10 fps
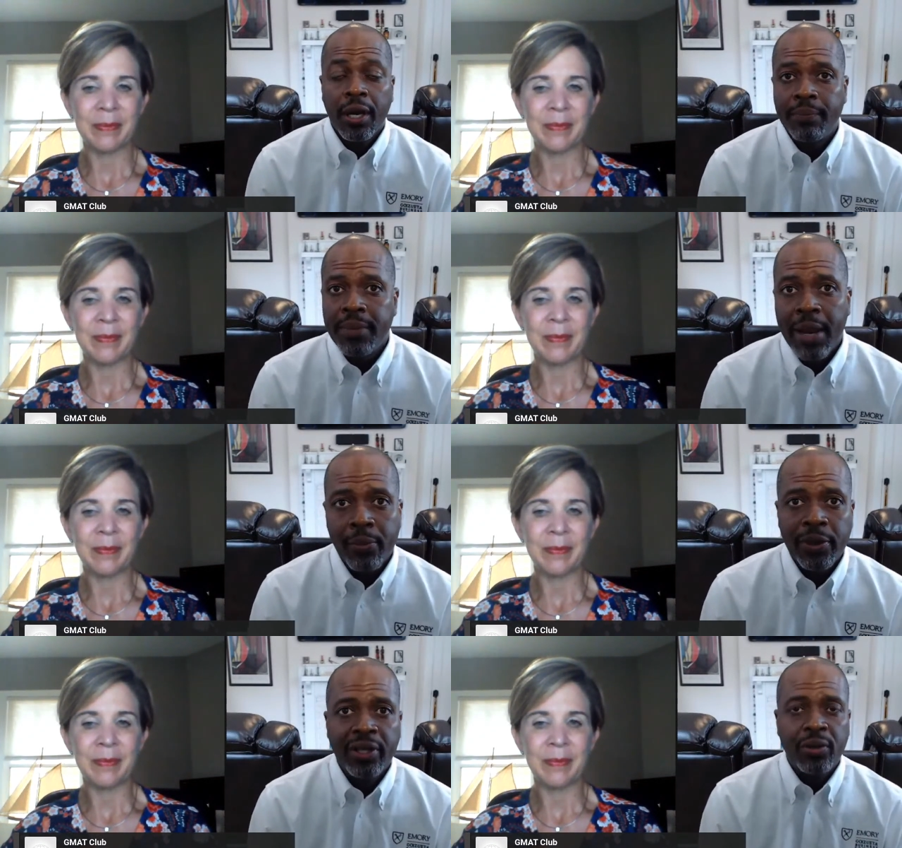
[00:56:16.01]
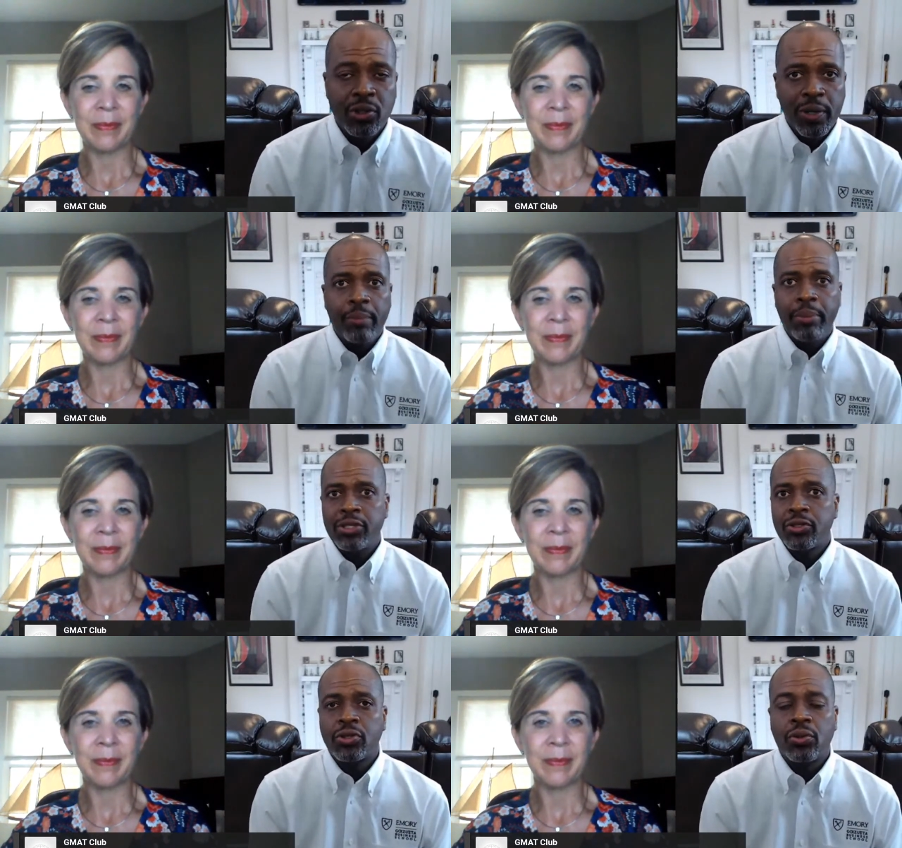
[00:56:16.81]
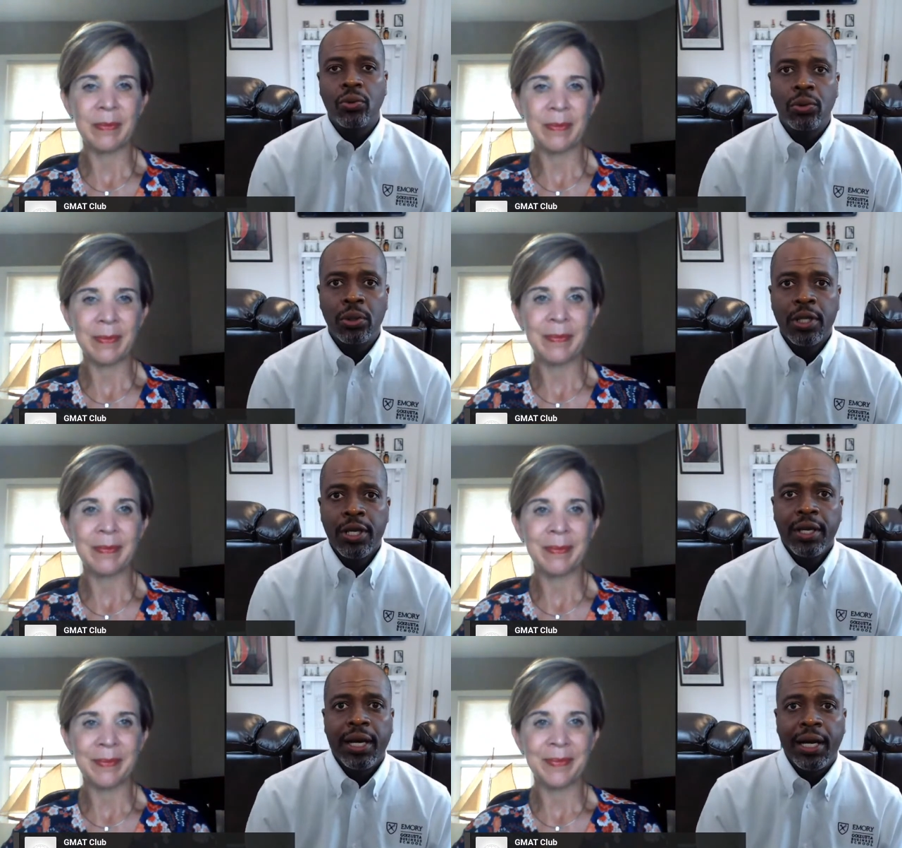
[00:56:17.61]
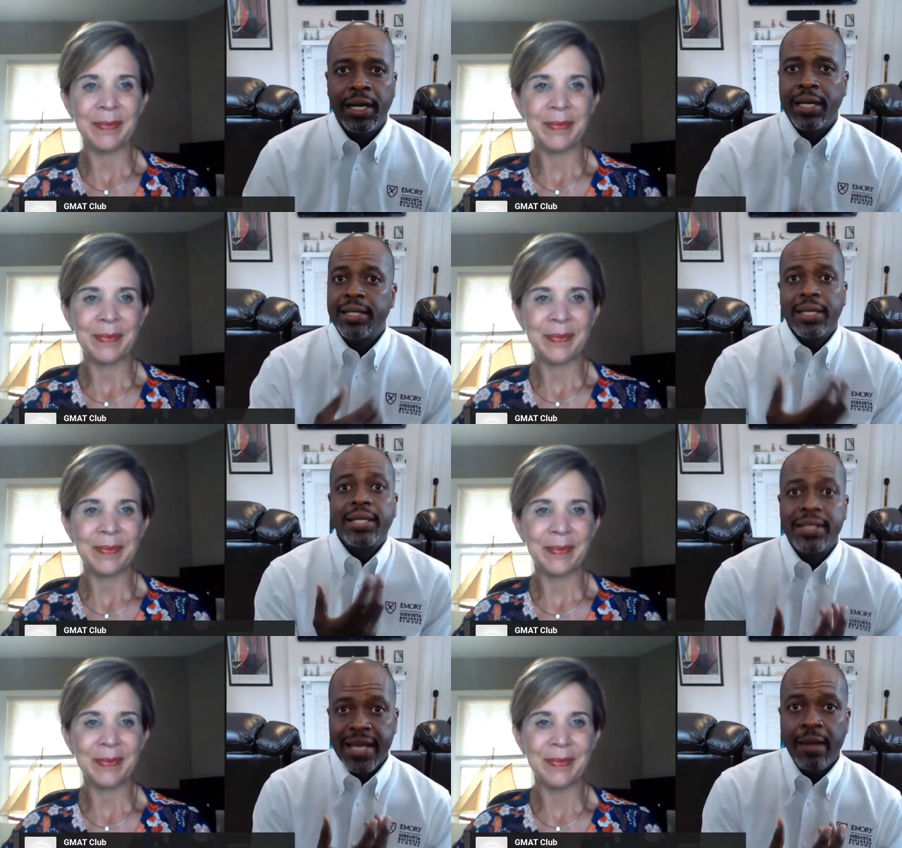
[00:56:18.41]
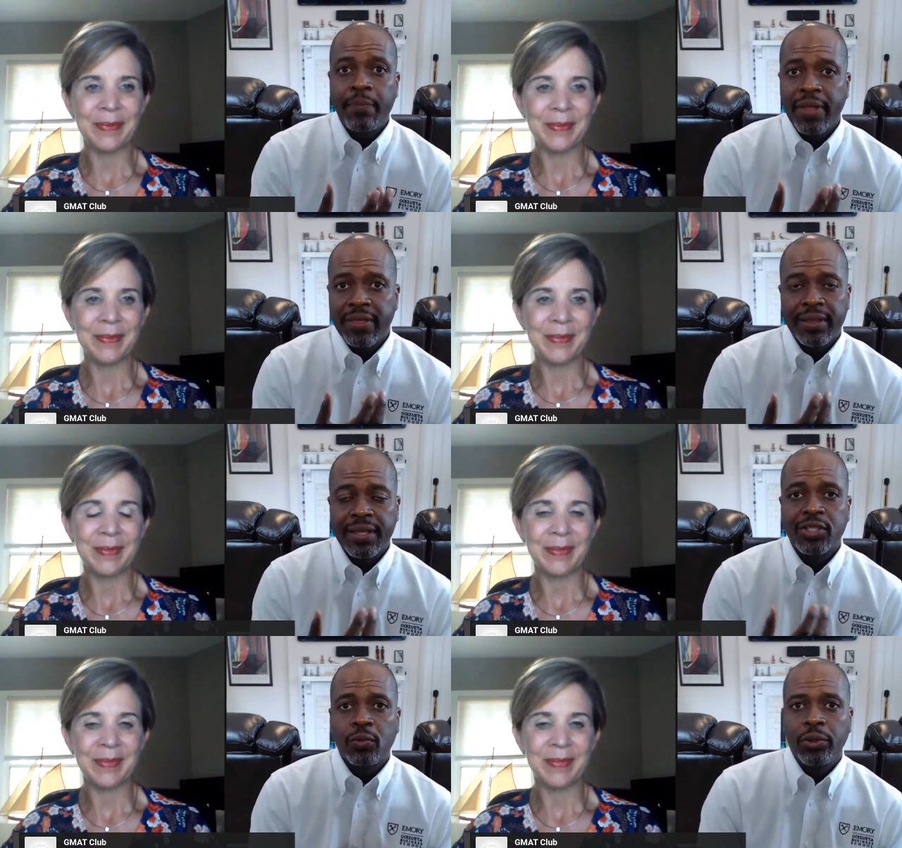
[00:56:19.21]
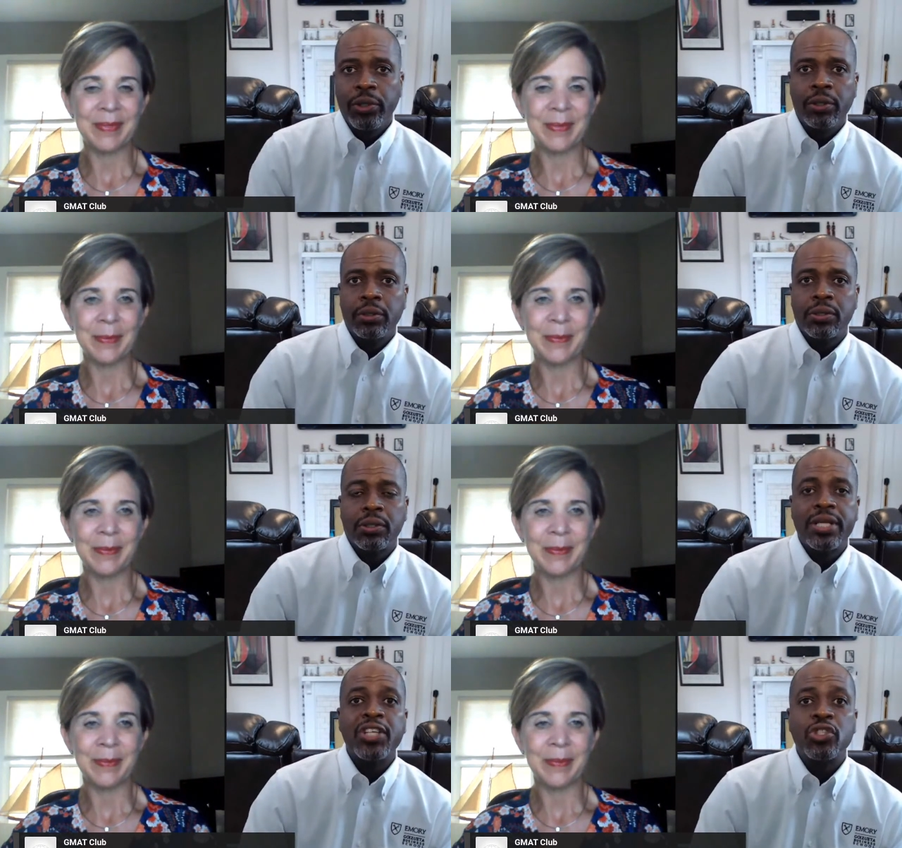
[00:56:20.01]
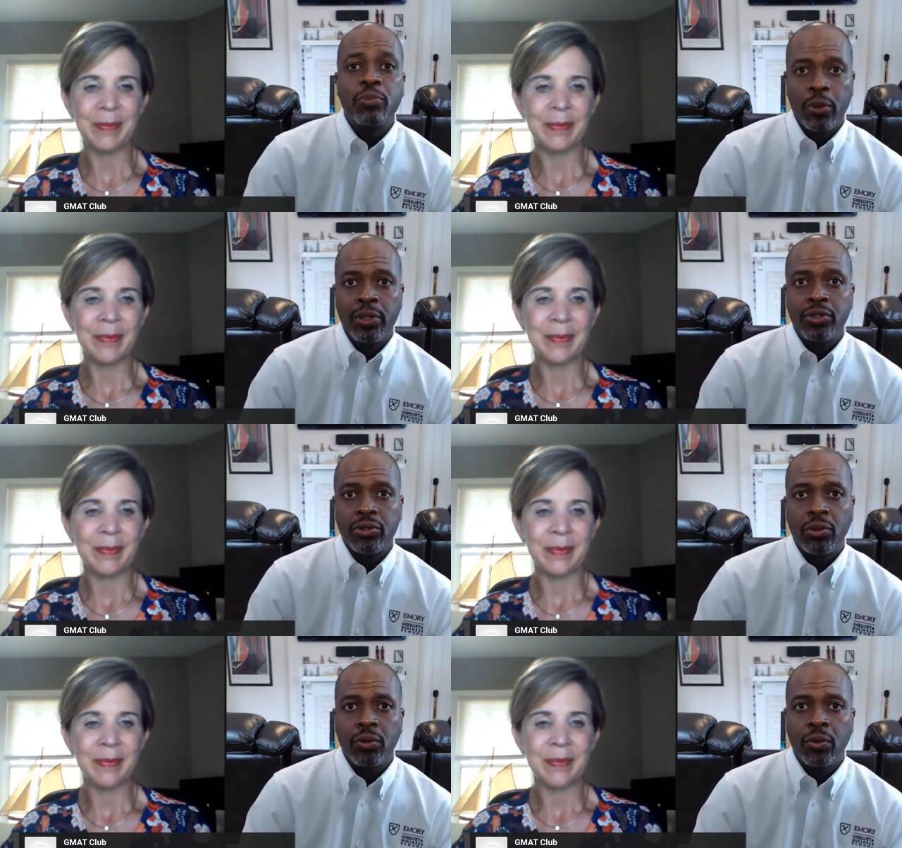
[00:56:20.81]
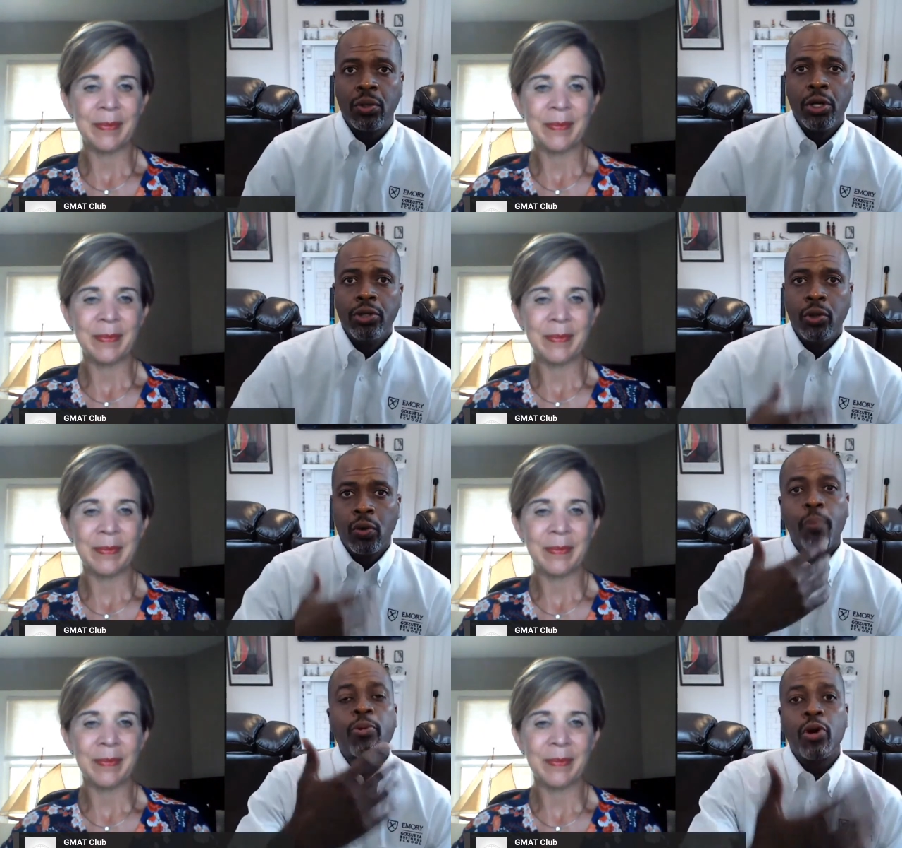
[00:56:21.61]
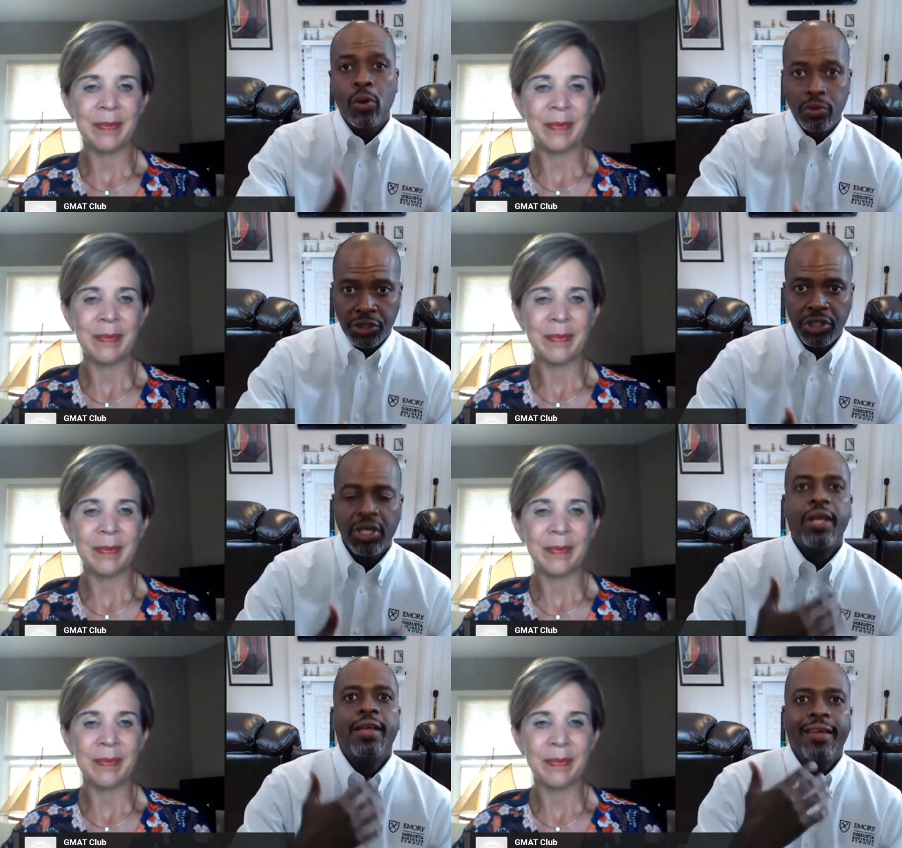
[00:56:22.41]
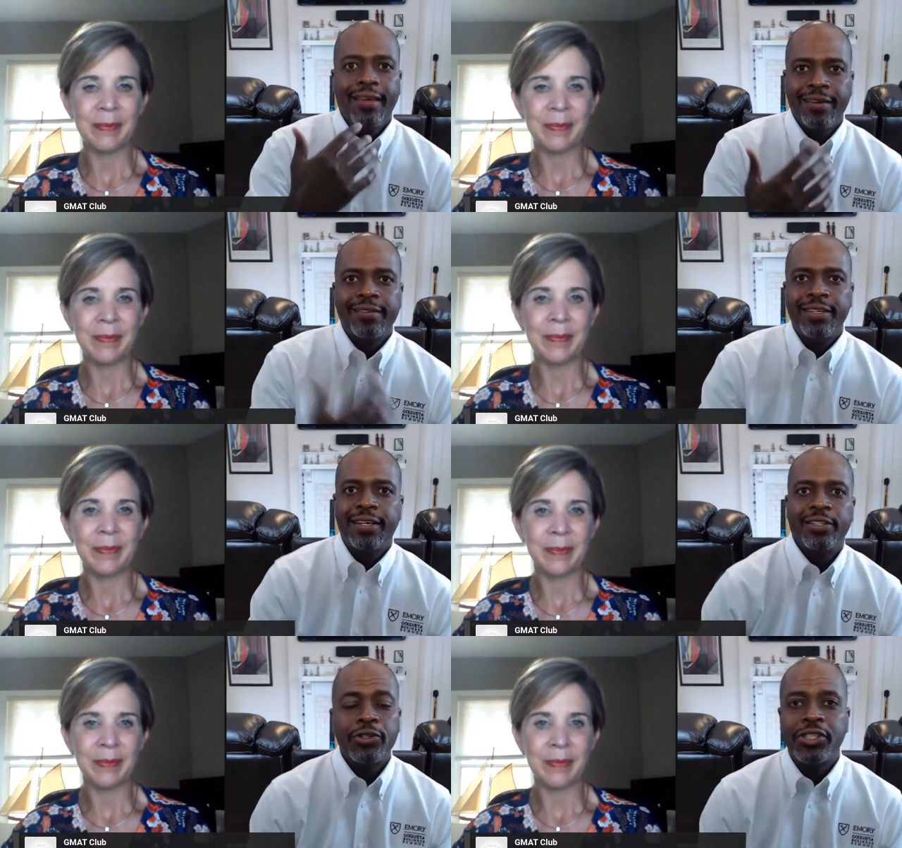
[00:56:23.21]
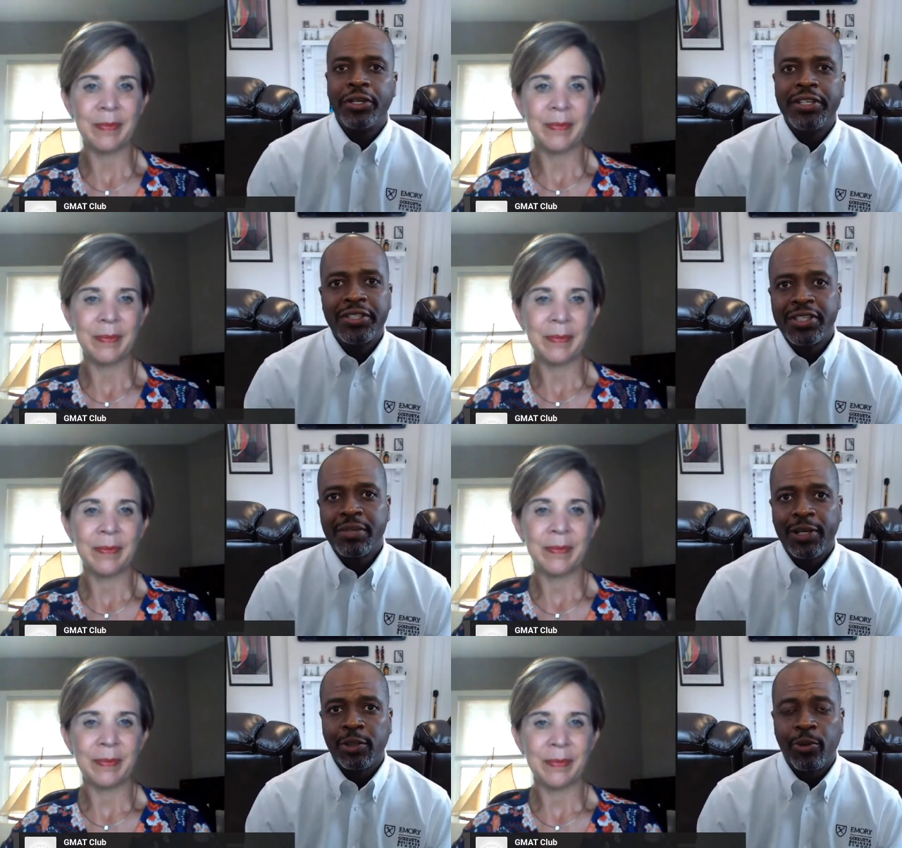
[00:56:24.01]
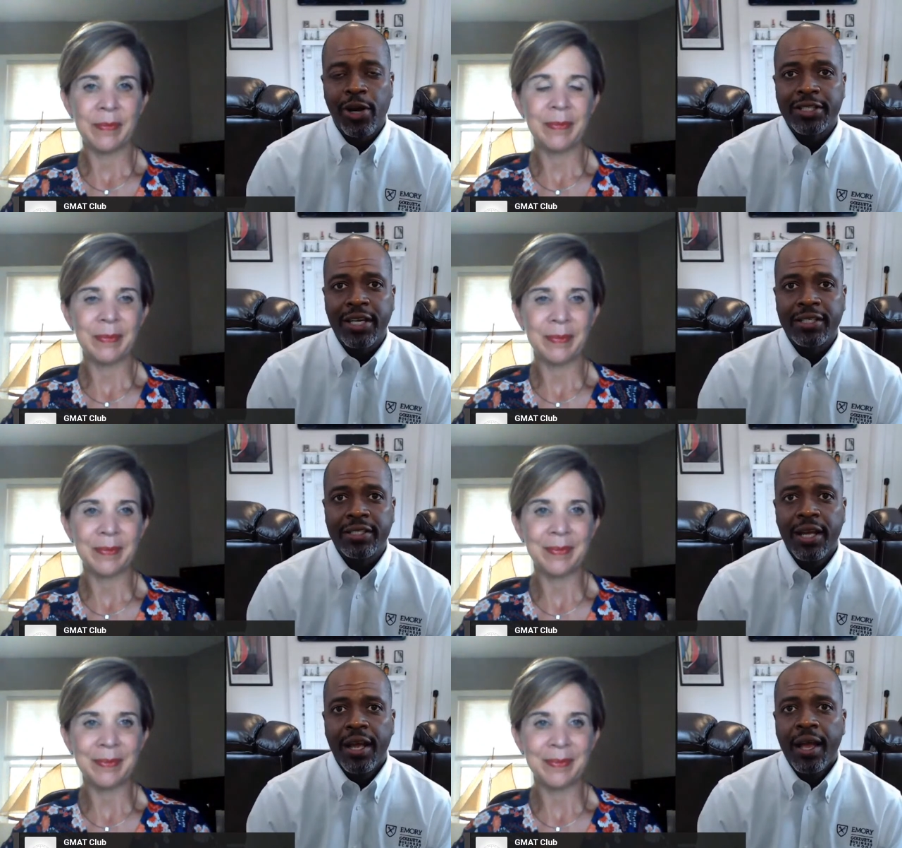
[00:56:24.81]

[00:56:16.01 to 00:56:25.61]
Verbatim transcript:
Speaker 1: um, Emory Goizueta Business School uh, in depth. I think that's a real testimony to your approach and uh, your seriousness about the process.